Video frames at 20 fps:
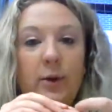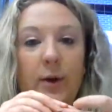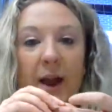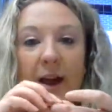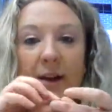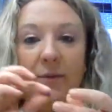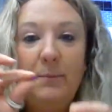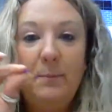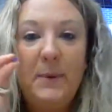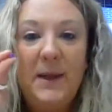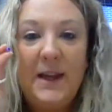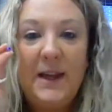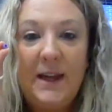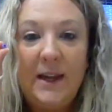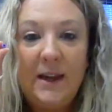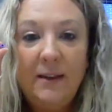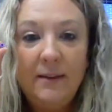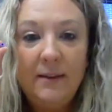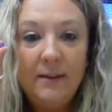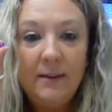have
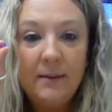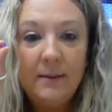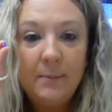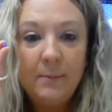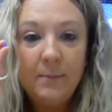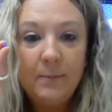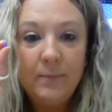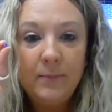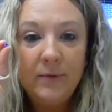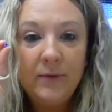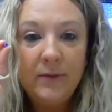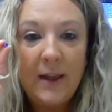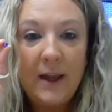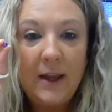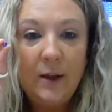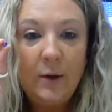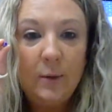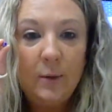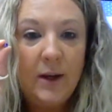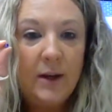beads that
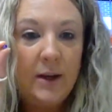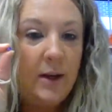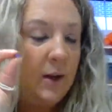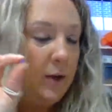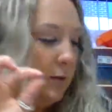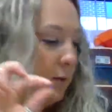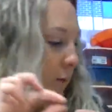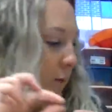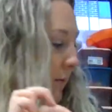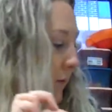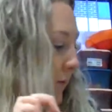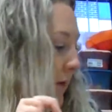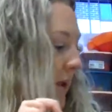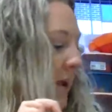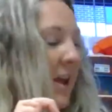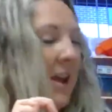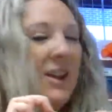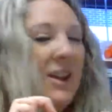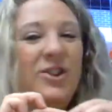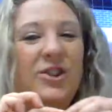you can use.
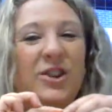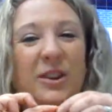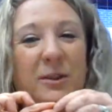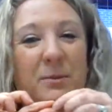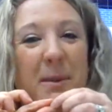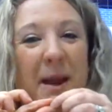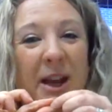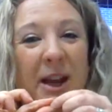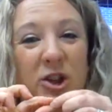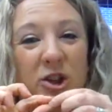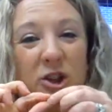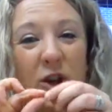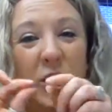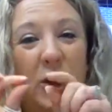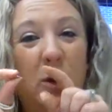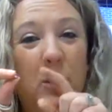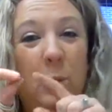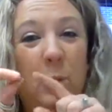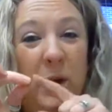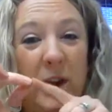Just make sure
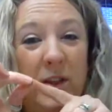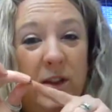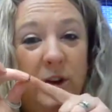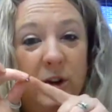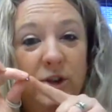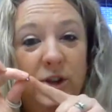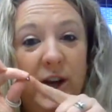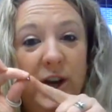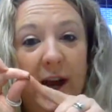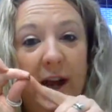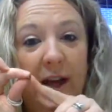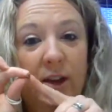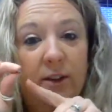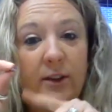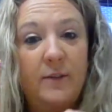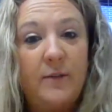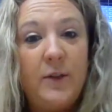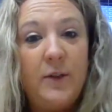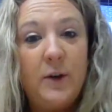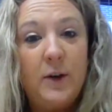you're with your child
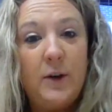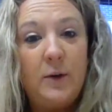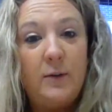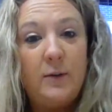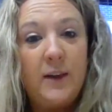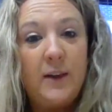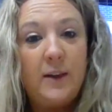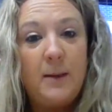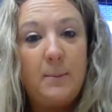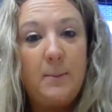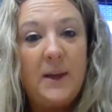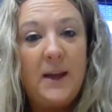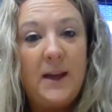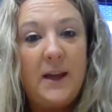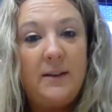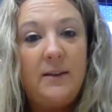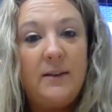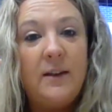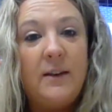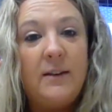if they're using the
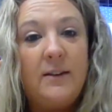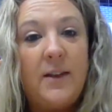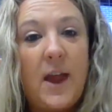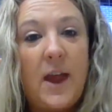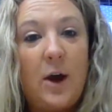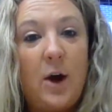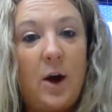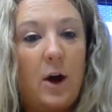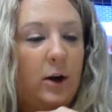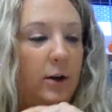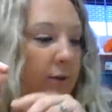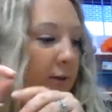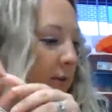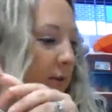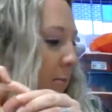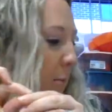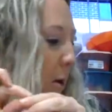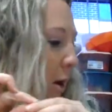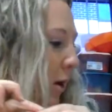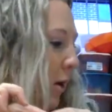beads because they are
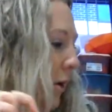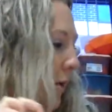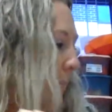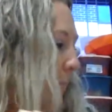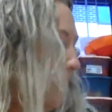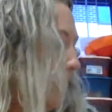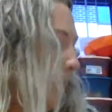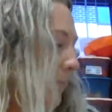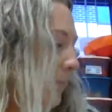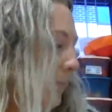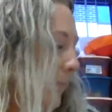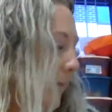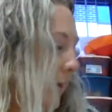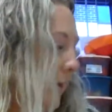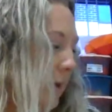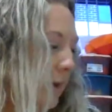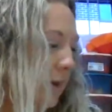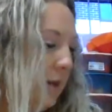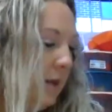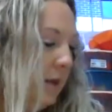small.
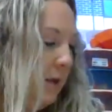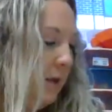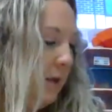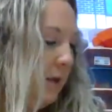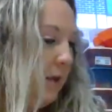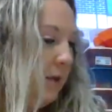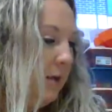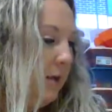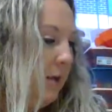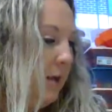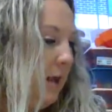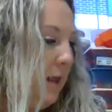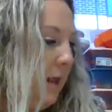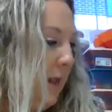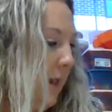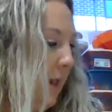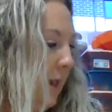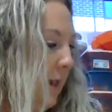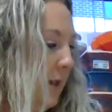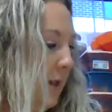
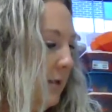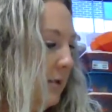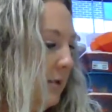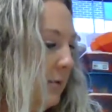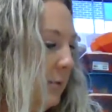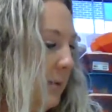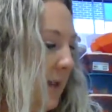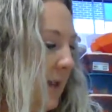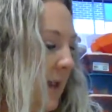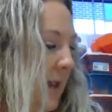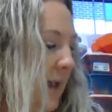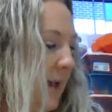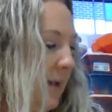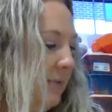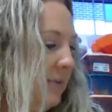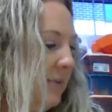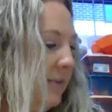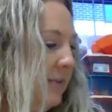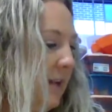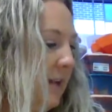And we have
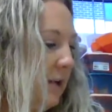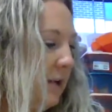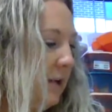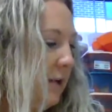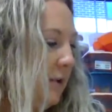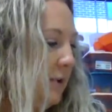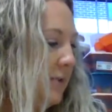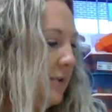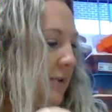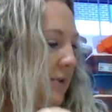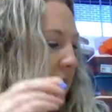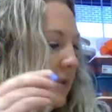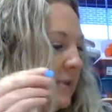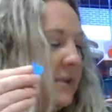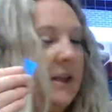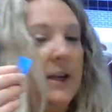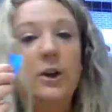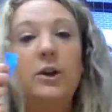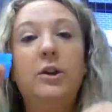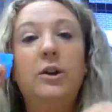stickers.
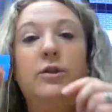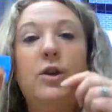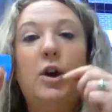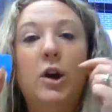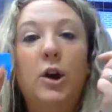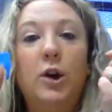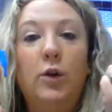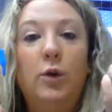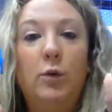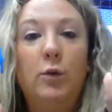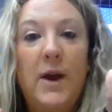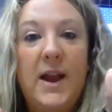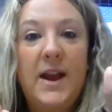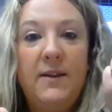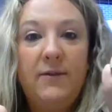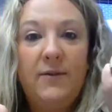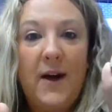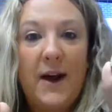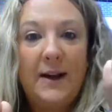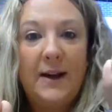Stickers are a
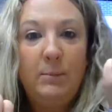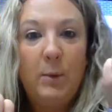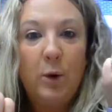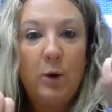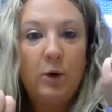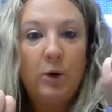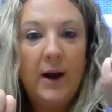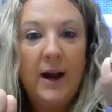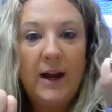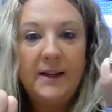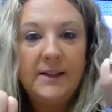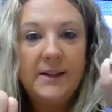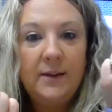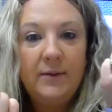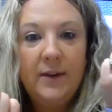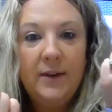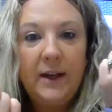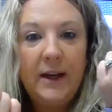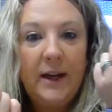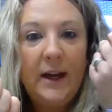great fine motor
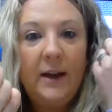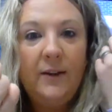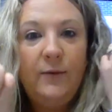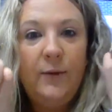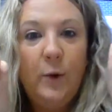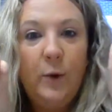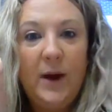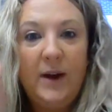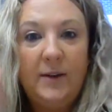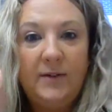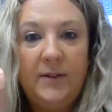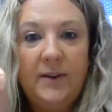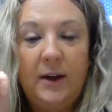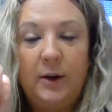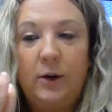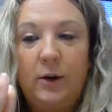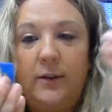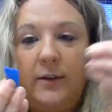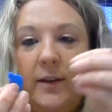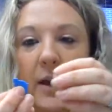activity if you have
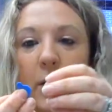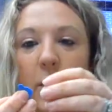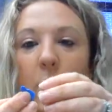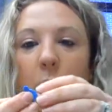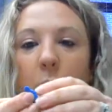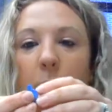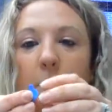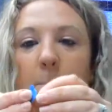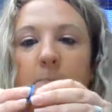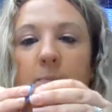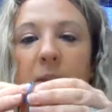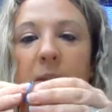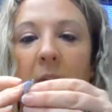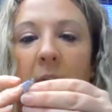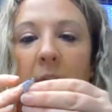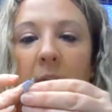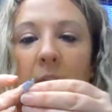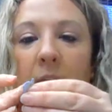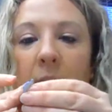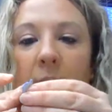stickers at home.
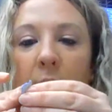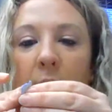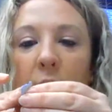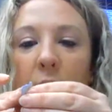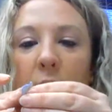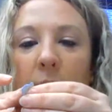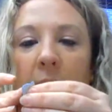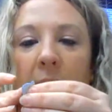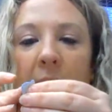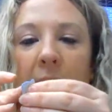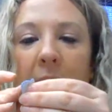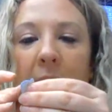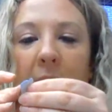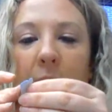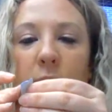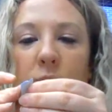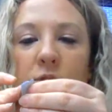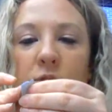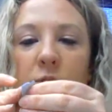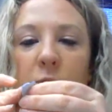The learning
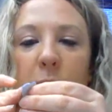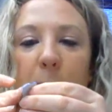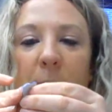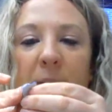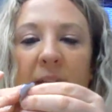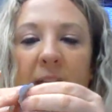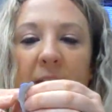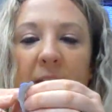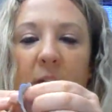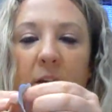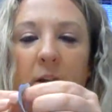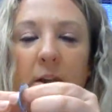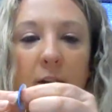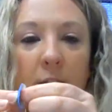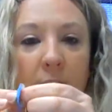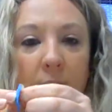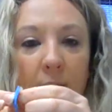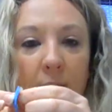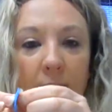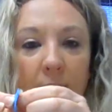how to
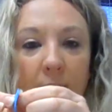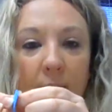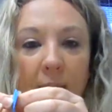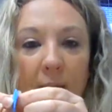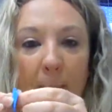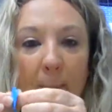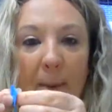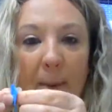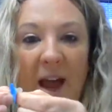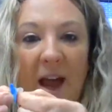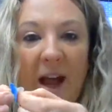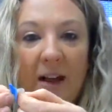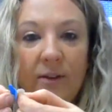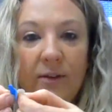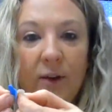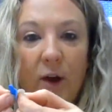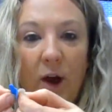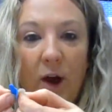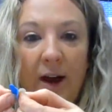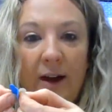peel the
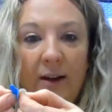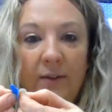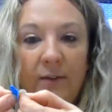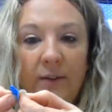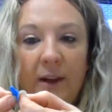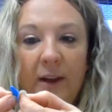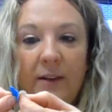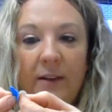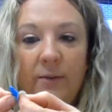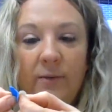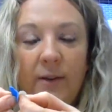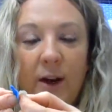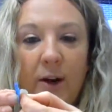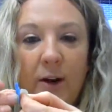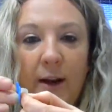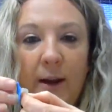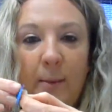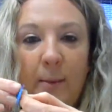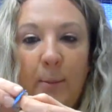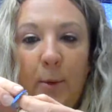backs off is
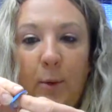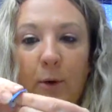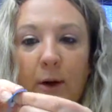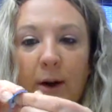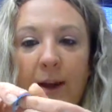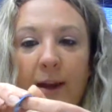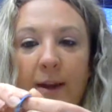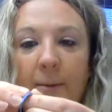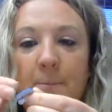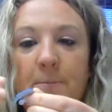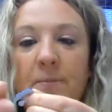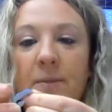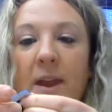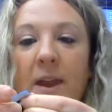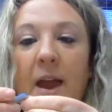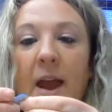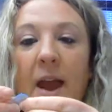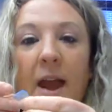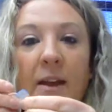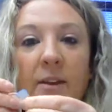very important,
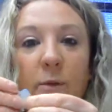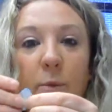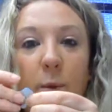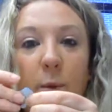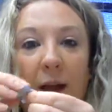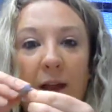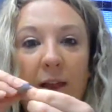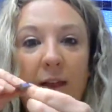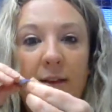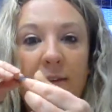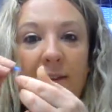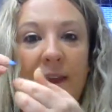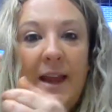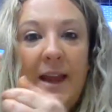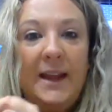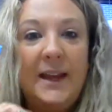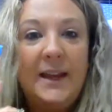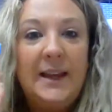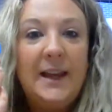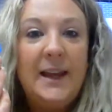as well as they
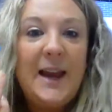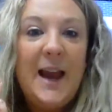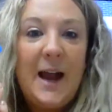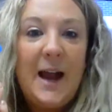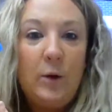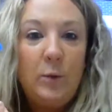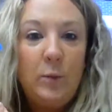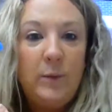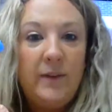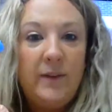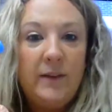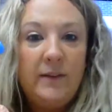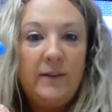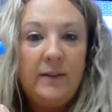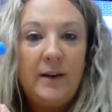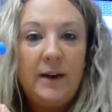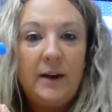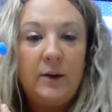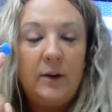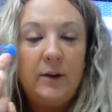can count with the
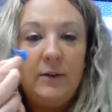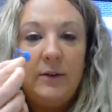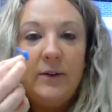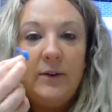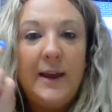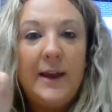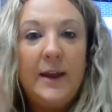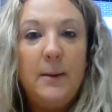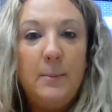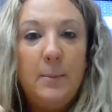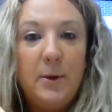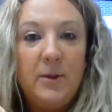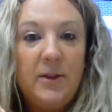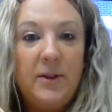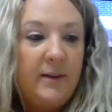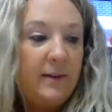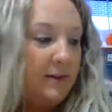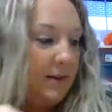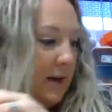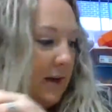stickers. They can put
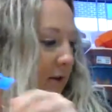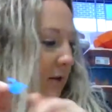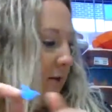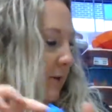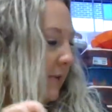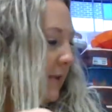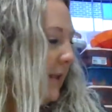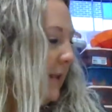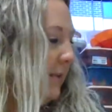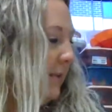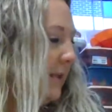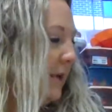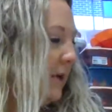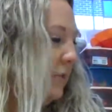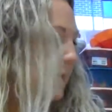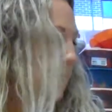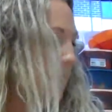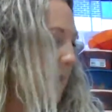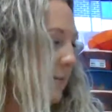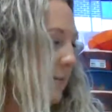the stickers in their
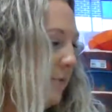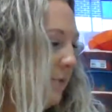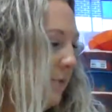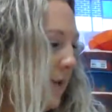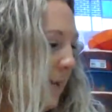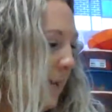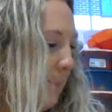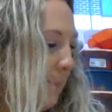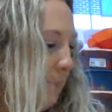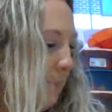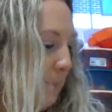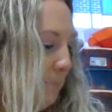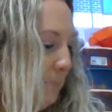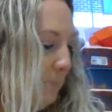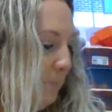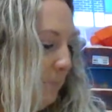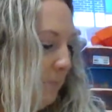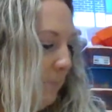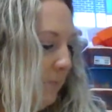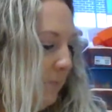10 frame.
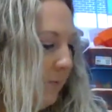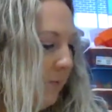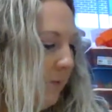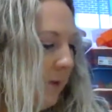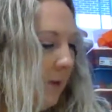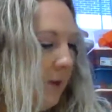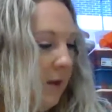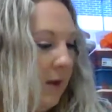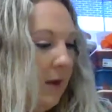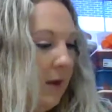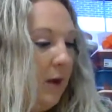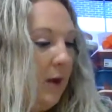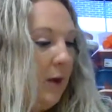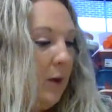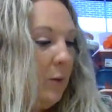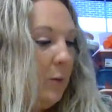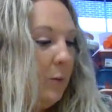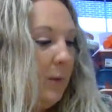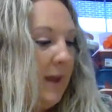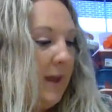
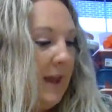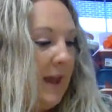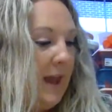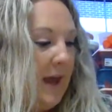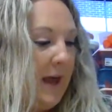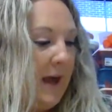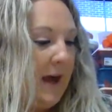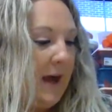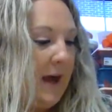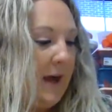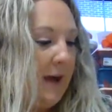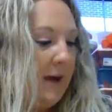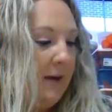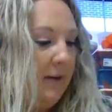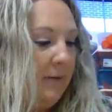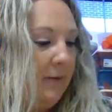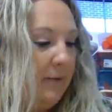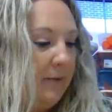We have